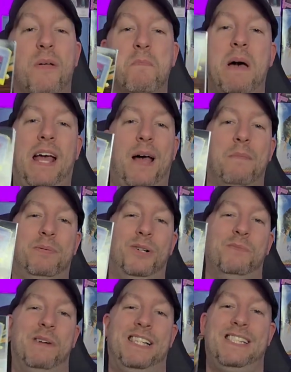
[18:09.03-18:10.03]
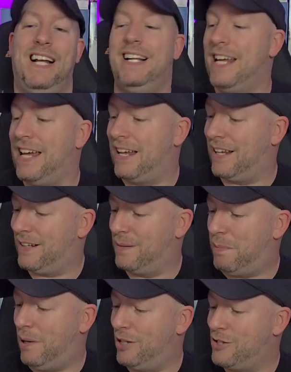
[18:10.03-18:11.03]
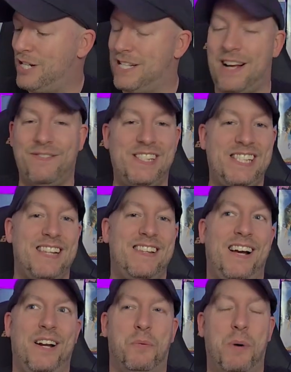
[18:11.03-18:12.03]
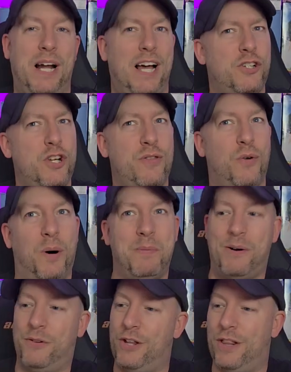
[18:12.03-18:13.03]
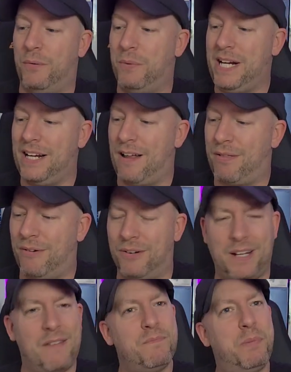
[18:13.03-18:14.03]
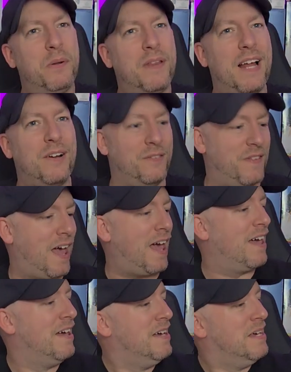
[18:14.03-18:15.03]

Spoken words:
the mega boom, I tell you. Apologies, I haven't said that in a while. I actually thought about it the other week and I thought, I haven't put that on there.